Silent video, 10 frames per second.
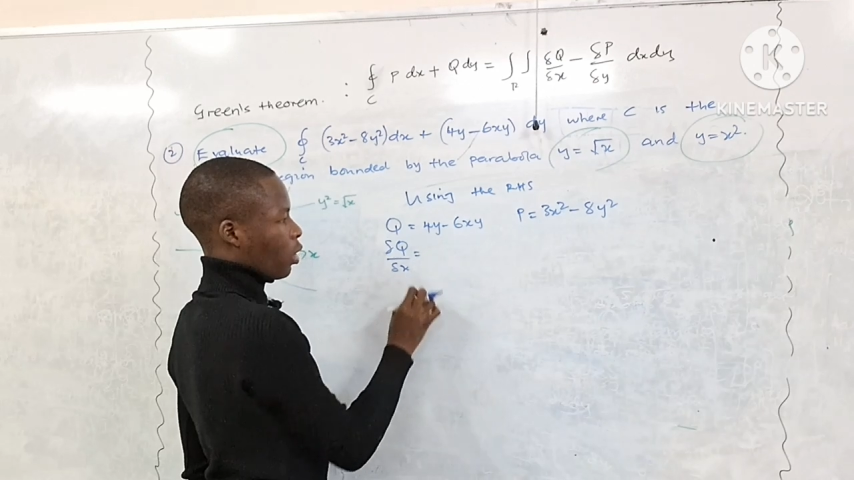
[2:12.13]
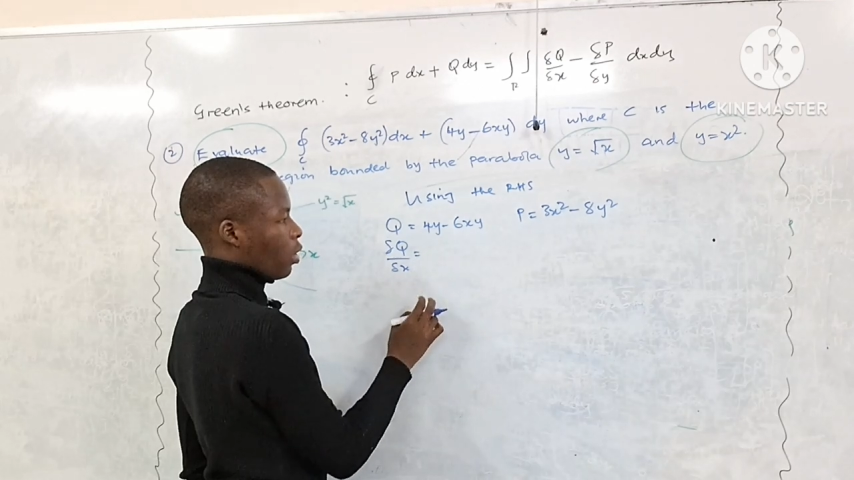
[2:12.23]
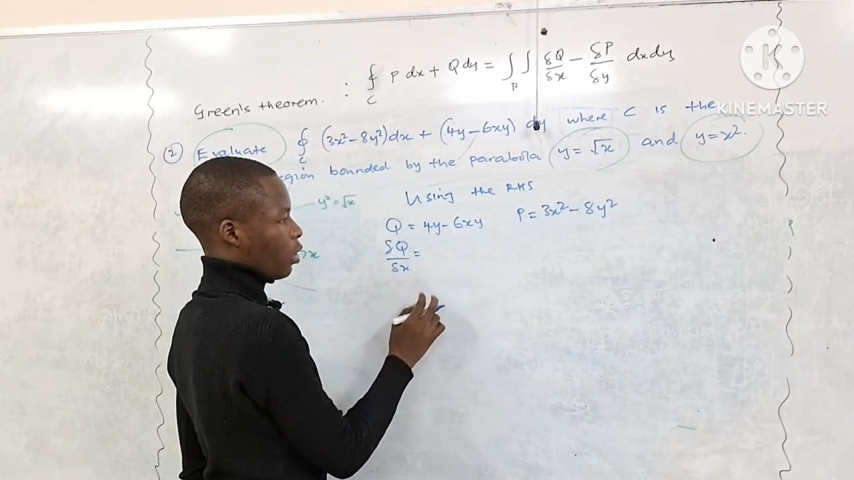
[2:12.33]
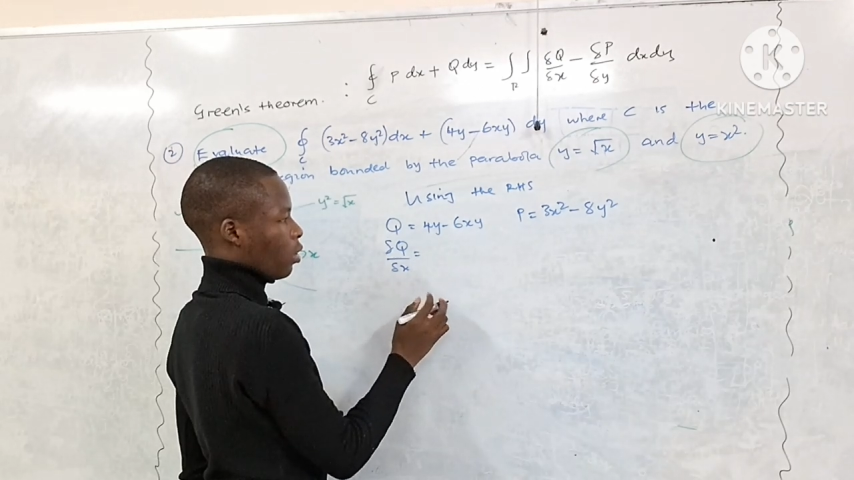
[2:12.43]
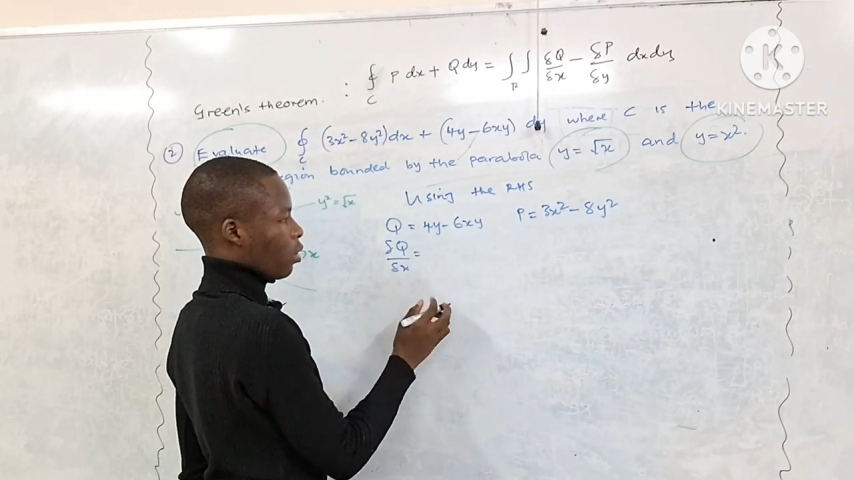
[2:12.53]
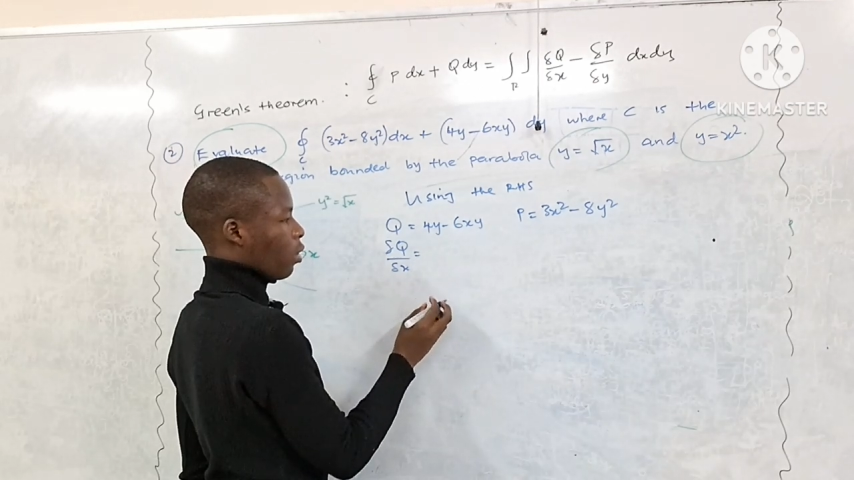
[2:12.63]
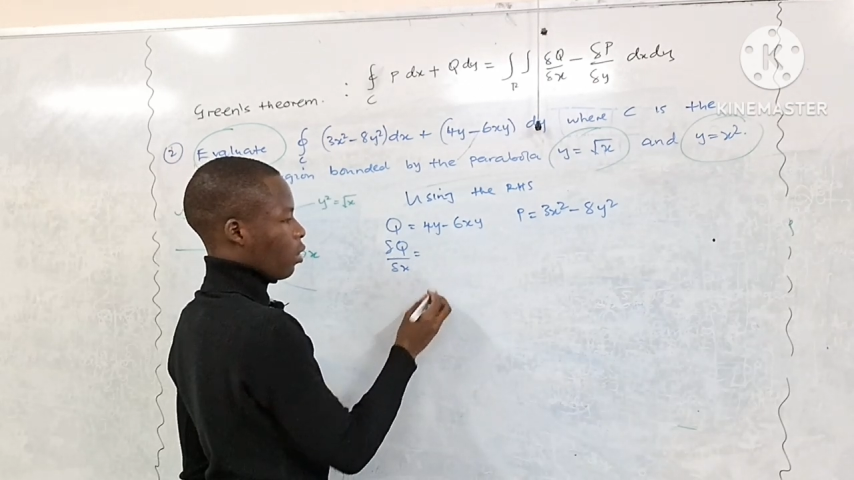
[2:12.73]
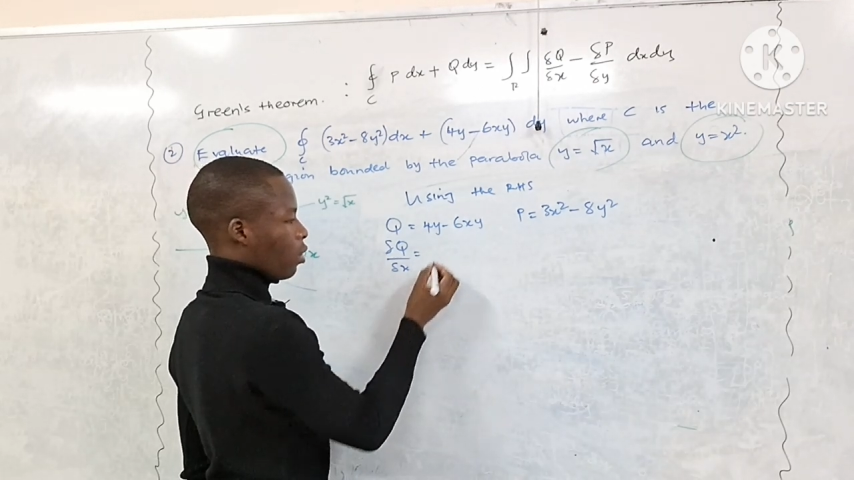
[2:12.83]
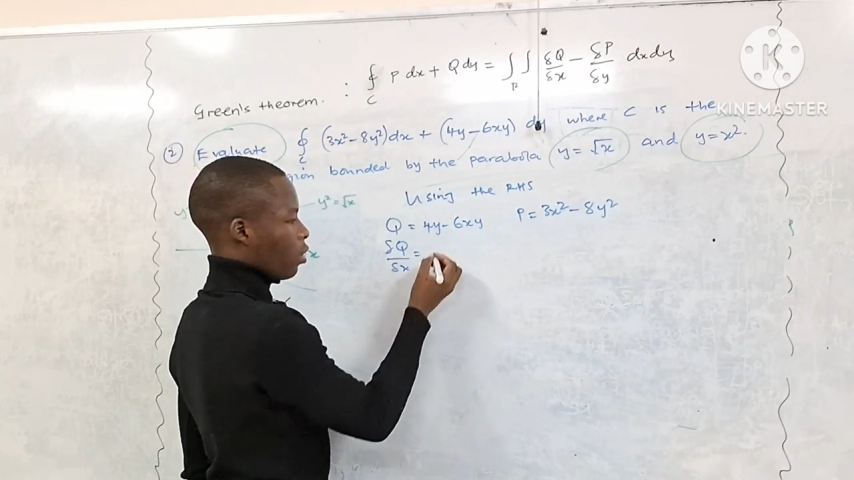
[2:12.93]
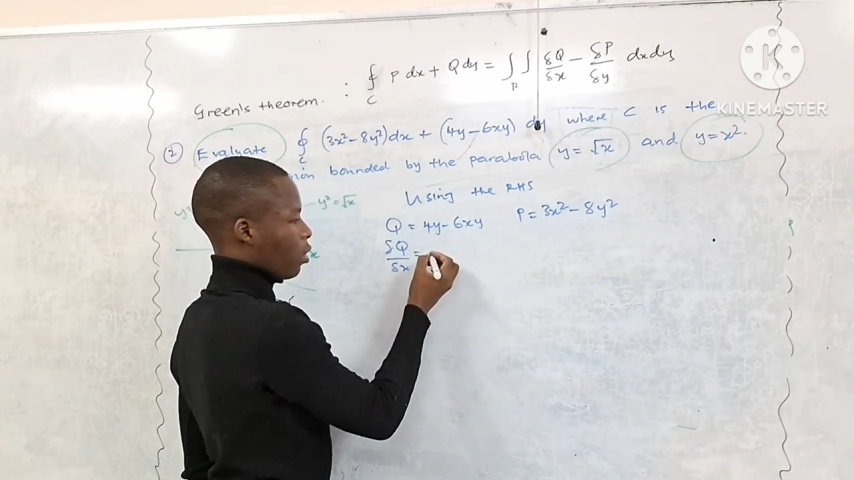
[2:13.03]
it is
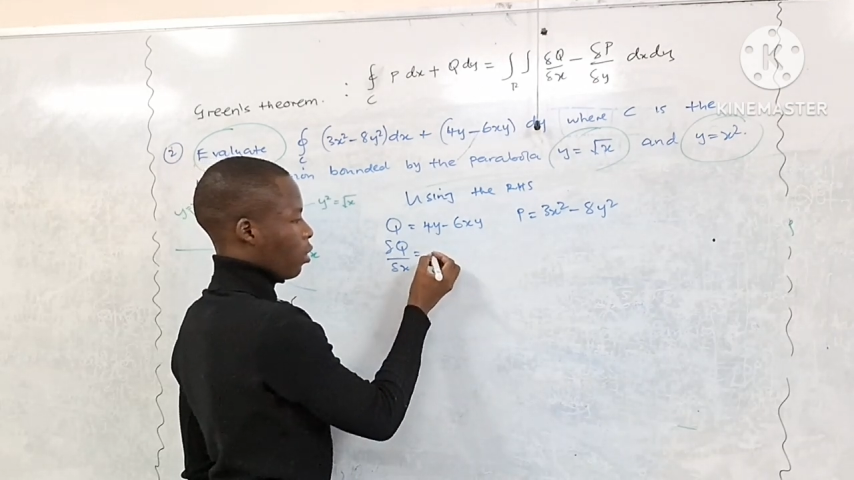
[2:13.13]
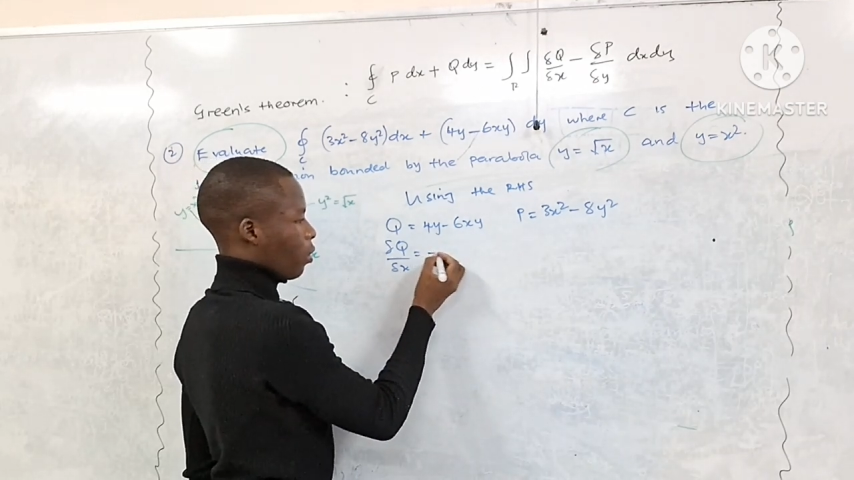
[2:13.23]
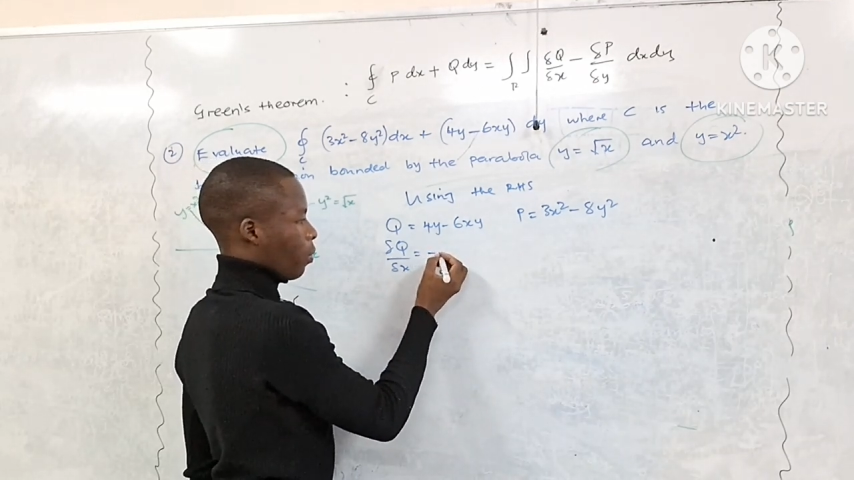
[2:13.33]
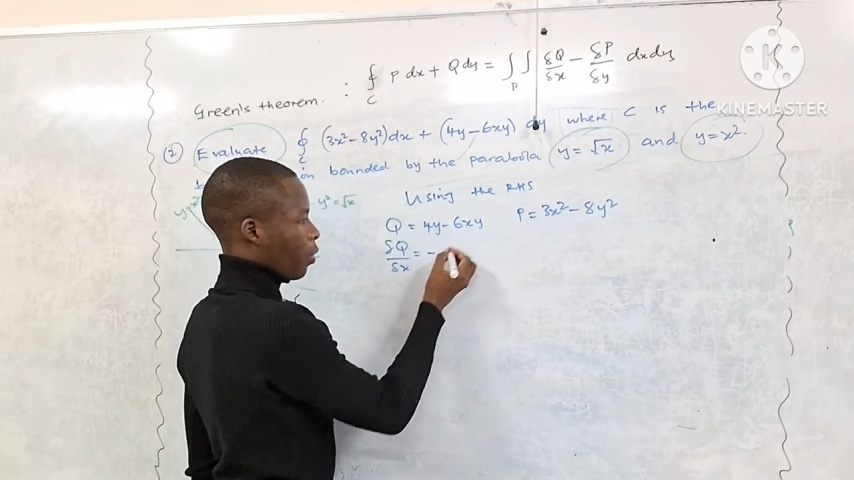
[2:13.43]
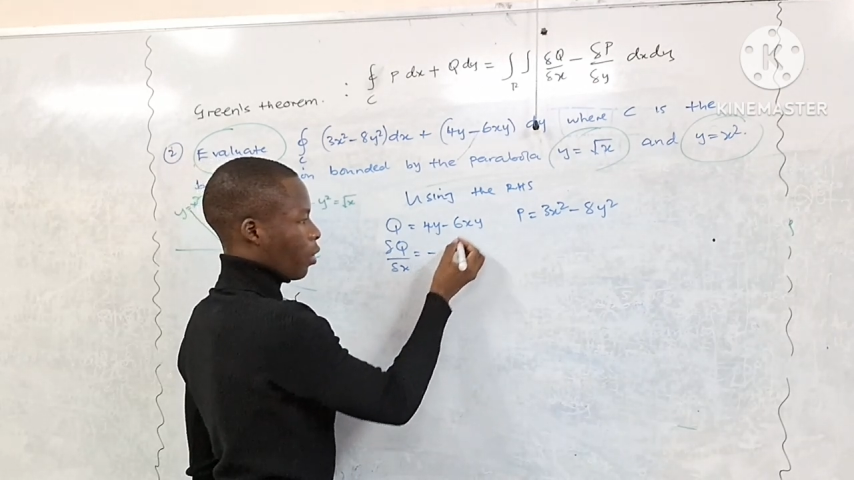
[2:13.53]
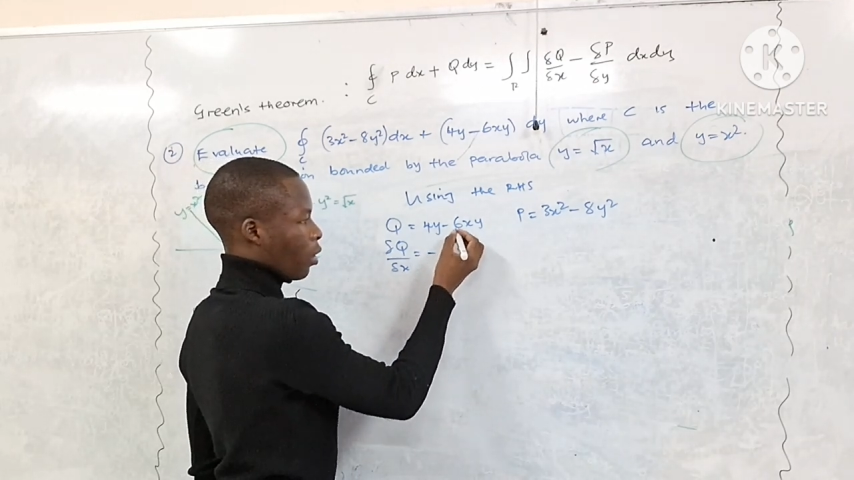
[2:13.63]
0.